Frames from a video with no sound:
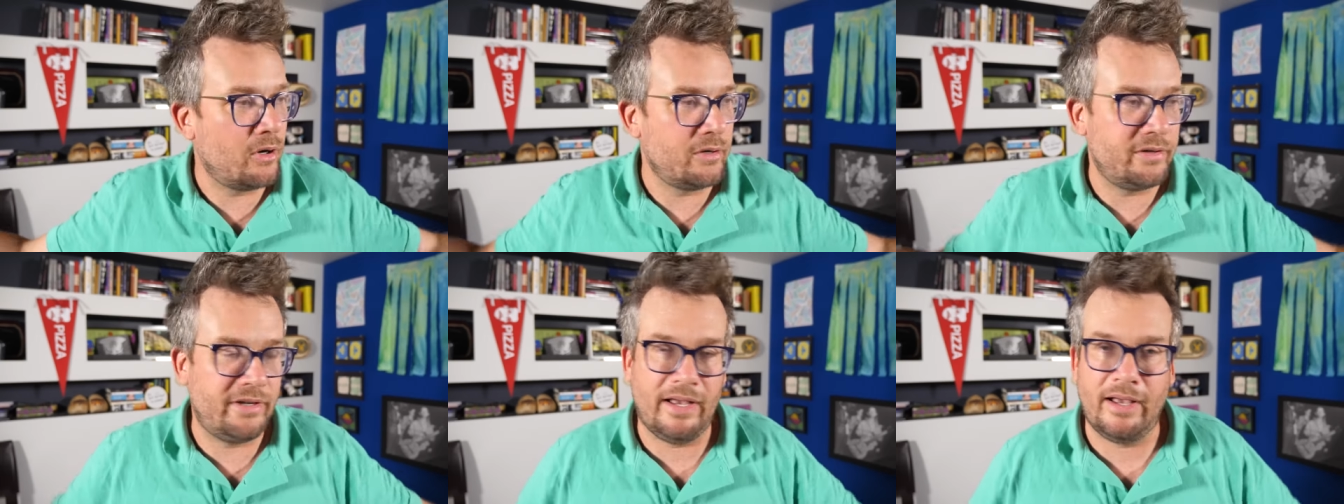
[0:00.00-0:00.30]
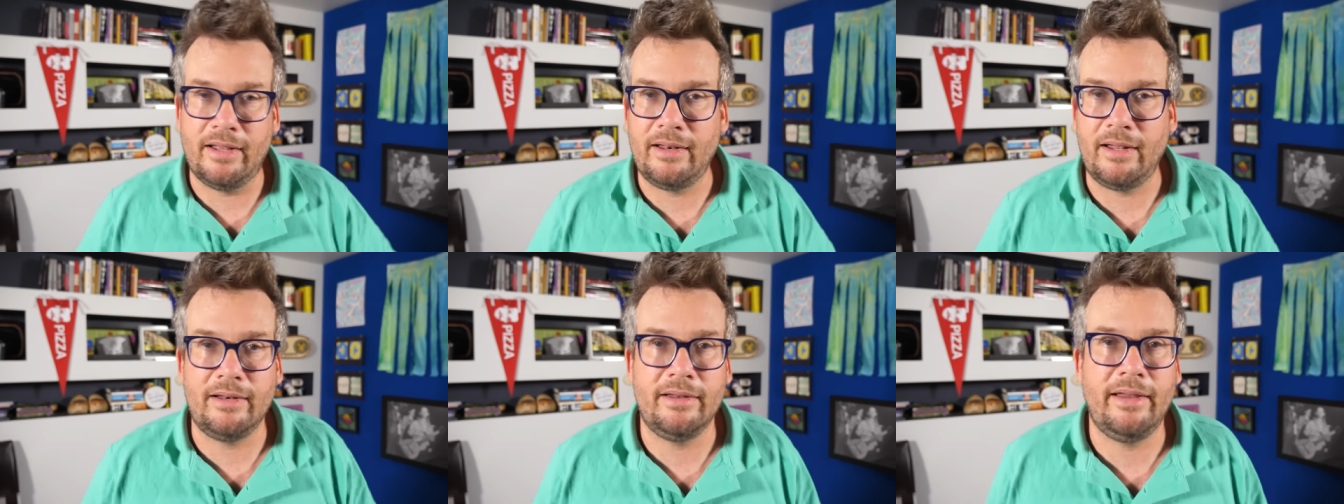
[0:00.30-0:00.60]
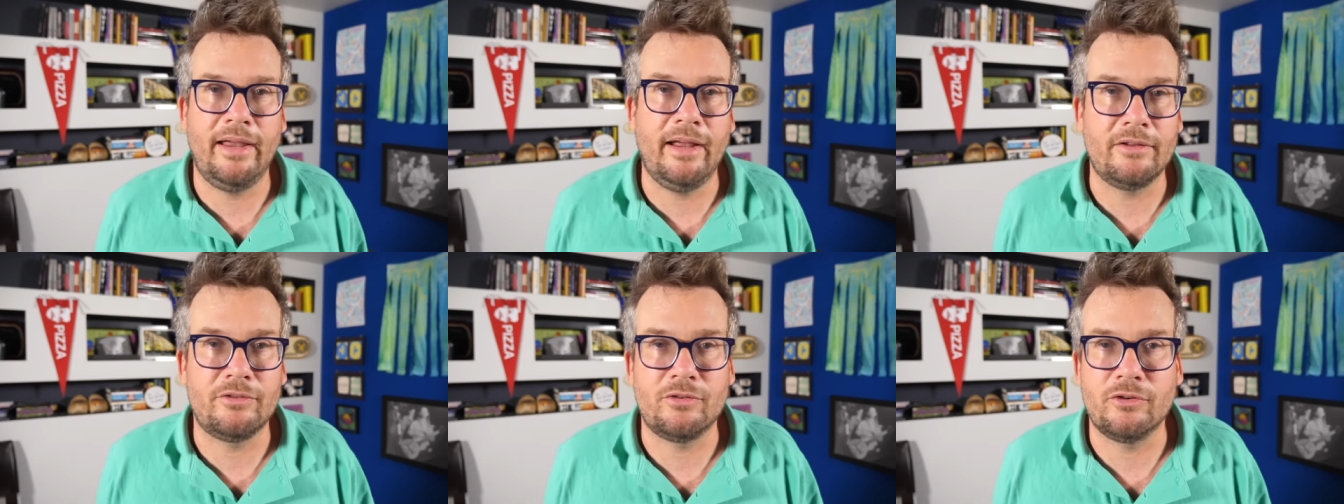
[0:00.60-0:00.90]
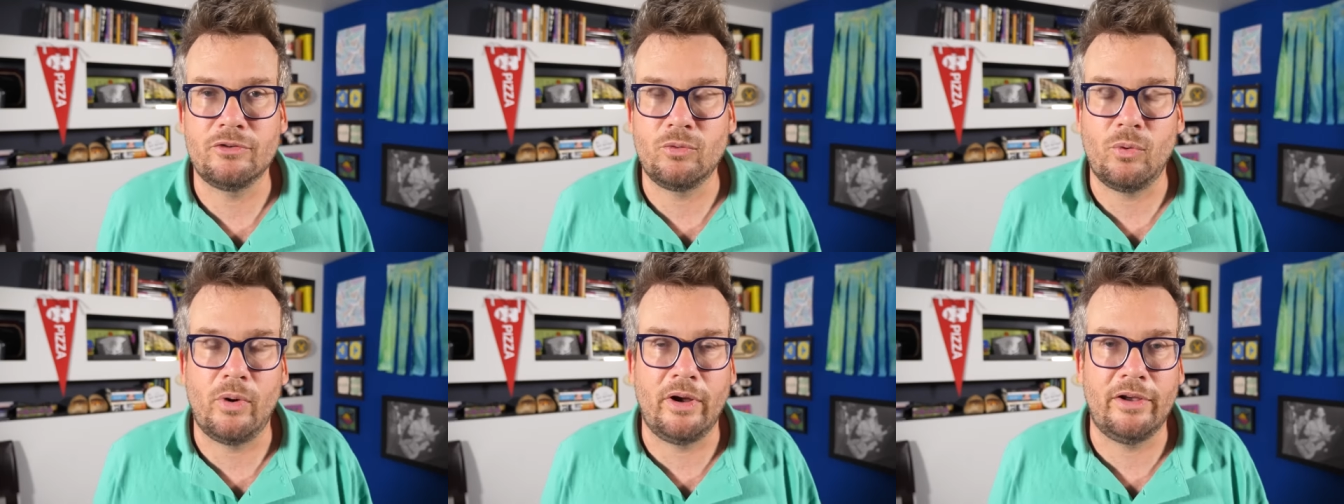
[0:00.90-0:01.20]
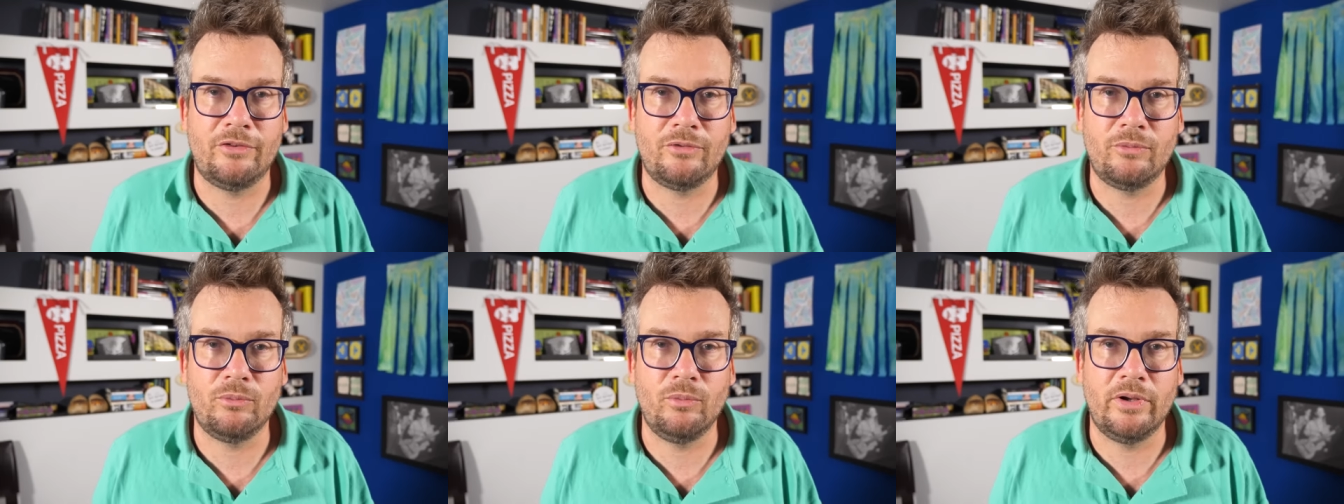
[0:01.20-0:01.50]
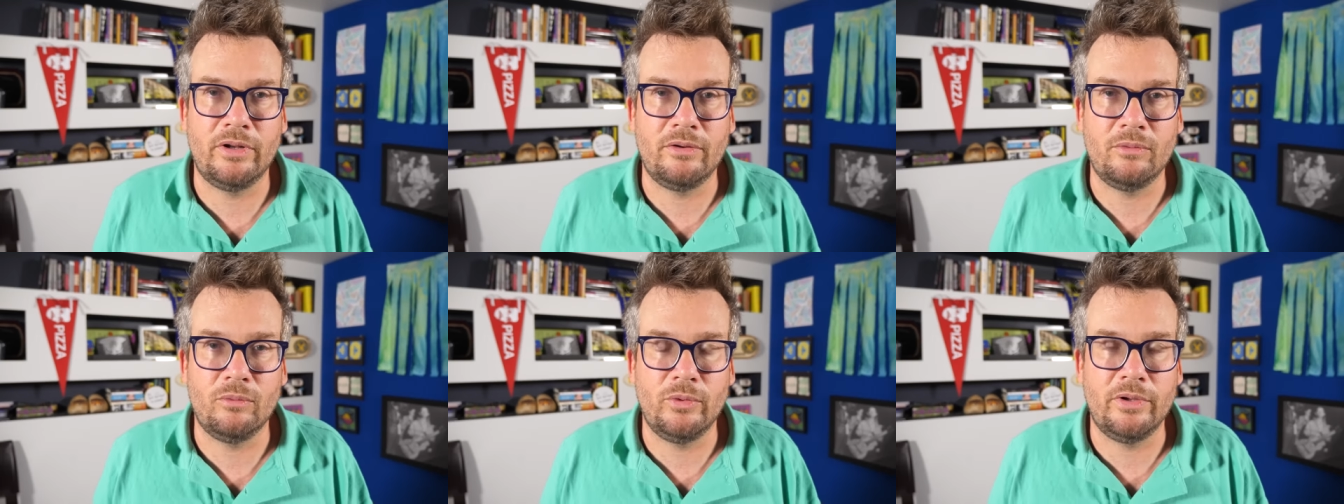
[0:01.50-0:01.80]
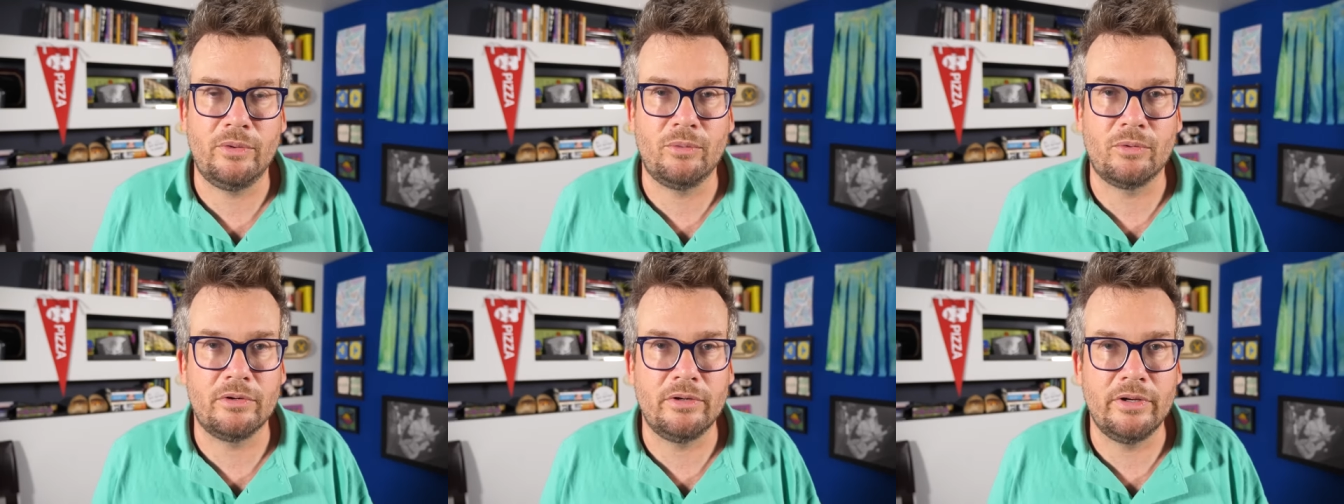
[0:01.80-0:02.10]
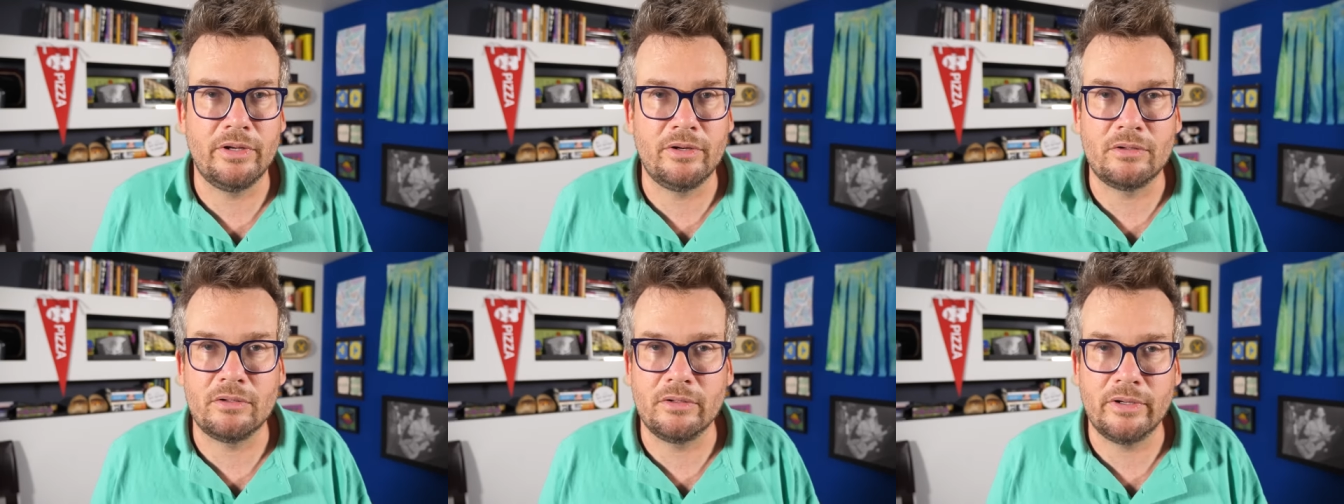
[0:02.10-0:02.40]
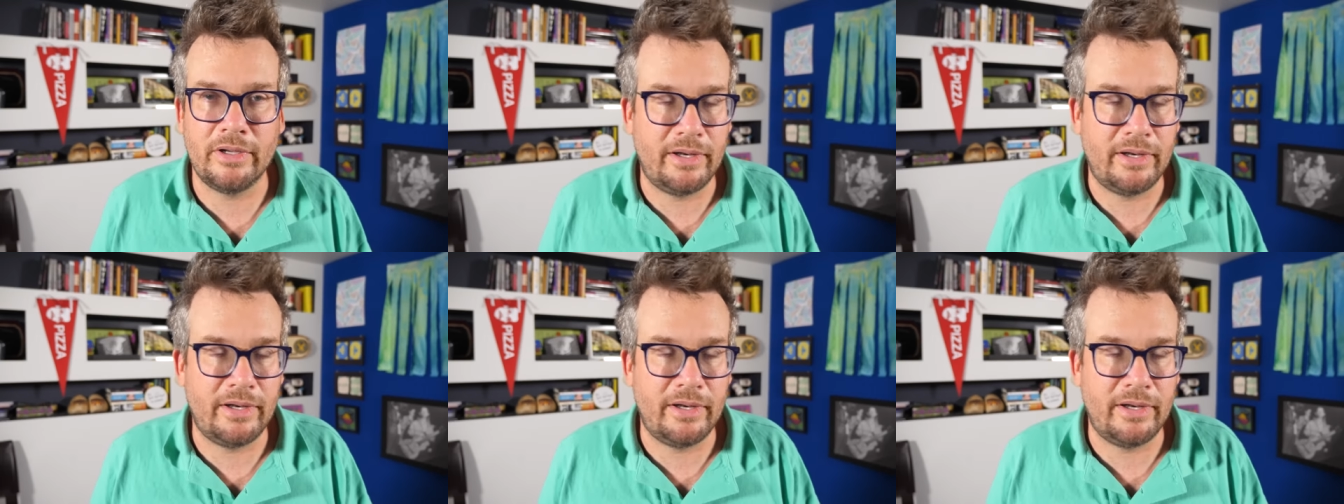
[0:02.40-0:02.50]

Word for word: Our dad had cancer twice when we were little.